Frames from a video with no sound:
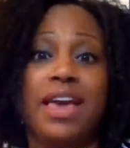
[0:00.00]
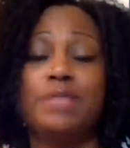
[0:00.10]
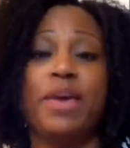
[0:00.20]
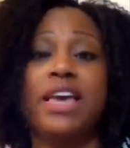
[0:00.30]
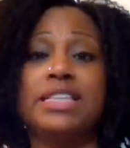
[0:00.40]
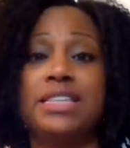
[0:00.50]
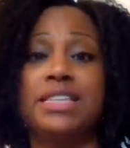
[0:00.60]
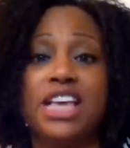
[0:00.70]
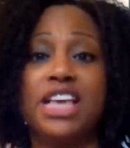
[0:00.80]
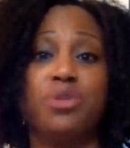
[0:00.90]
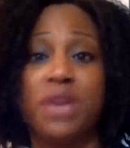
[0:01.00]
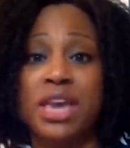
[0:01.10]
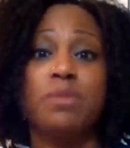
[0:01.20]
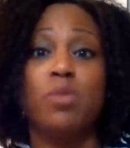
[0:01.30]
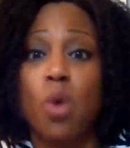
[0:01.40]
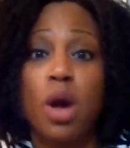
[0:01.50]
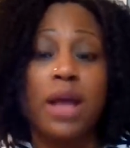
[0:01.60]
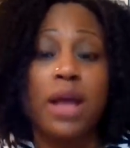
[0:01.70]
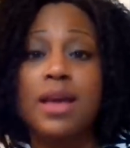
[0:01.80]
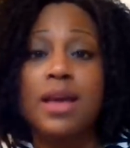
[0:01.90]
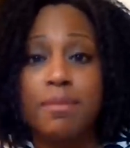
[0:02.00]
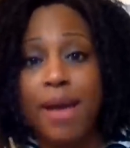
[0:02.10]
As big as it is, you eat them one